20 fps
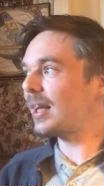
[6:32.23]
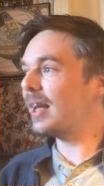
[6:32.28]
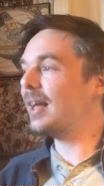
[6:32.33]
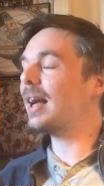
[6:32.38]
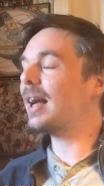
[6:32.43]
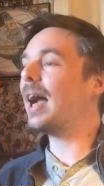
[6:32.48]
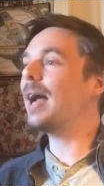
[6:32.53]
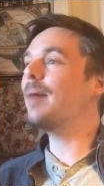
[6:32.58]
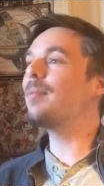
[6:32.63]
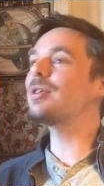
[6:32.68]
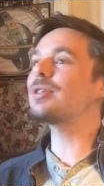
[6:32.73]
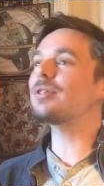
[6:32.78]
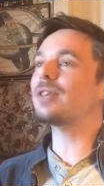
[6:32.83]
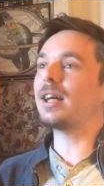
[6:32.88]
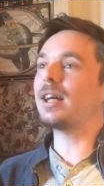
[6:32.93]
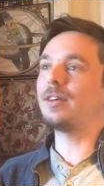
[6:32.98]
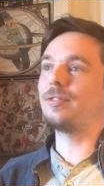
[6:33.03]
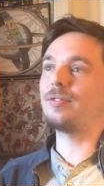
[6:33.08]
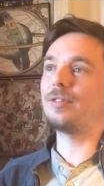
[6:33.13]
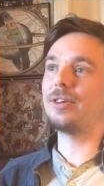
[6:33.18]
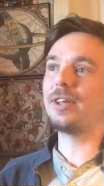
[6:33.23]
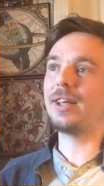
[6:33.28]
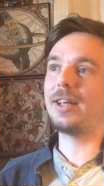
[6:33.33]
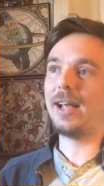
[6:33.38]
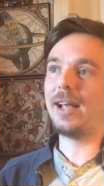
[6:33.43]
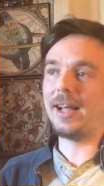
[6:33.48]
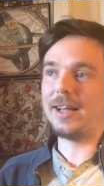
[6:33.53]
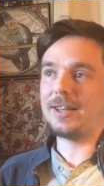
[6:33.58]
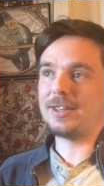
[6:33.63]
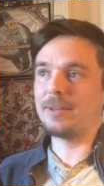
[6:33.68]
and i was kind of
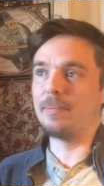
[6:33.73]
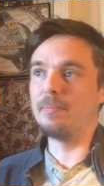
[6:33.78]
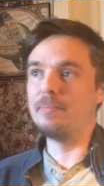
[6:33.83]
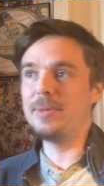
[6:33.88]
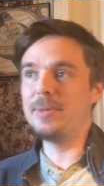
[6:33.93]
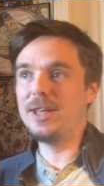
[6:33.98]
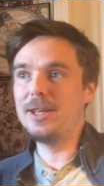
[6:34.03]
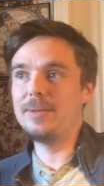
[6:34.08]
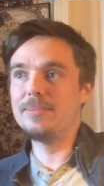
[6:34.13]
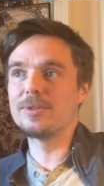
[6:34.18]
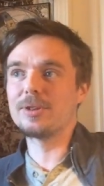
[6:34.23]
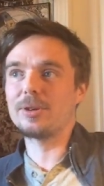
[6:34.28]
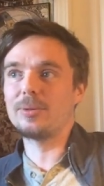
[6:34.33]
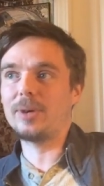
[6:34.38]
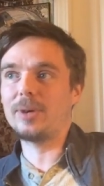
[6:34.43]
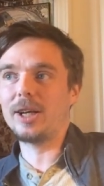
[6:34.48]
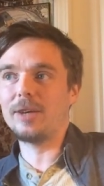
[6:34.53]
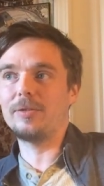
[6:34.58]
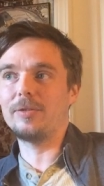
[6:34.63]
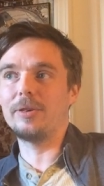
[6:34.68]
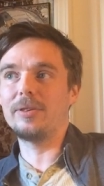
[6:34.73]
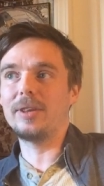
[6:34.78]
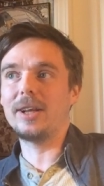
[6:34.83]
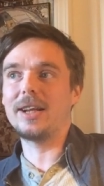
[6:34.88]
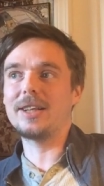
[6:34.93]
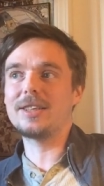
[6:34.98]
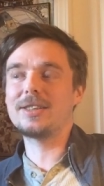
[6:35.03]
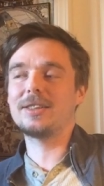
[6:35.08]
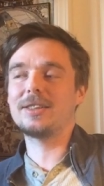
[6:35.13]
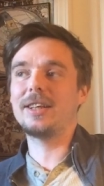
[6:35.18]
looking at some memes or whatever that
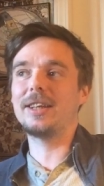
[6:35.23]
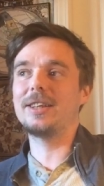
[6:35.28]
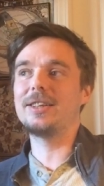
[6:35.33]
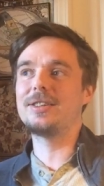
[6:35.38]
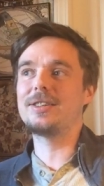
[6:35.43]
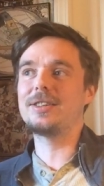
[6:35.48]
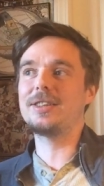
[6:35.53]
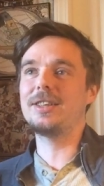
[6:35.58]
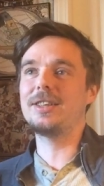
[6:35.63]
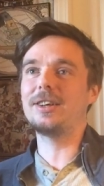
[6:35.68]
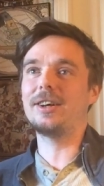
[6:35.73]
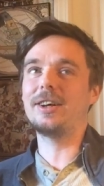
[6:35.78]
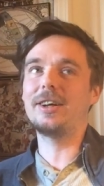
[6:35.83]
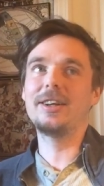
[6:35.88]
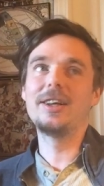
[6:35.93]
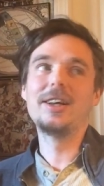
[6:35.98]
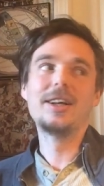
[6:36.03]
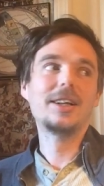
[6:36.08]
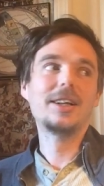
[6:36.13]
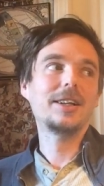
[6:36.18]
i that you see on